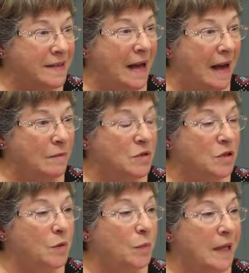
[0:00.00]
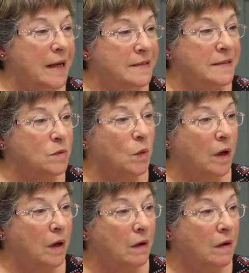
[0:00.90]
times, to the places
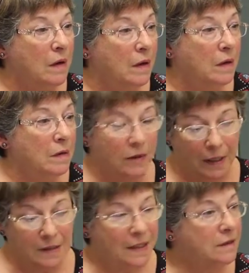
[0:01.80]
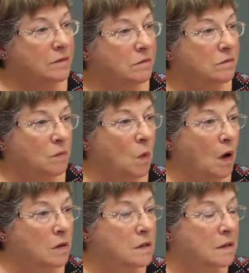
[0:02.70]
where Grandad
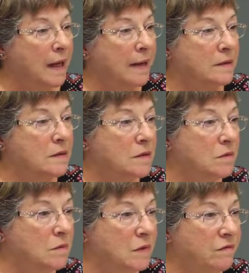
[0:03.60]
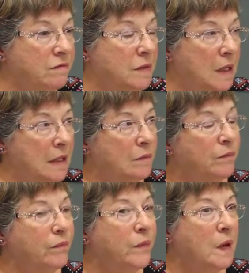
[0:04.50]
was. And with
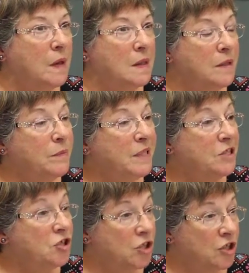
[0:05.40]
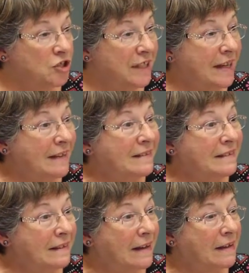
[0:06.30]
St Peter's Church in
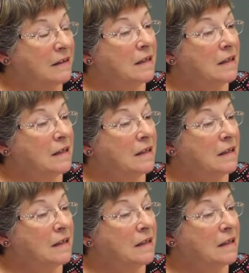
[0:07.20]
Hindley,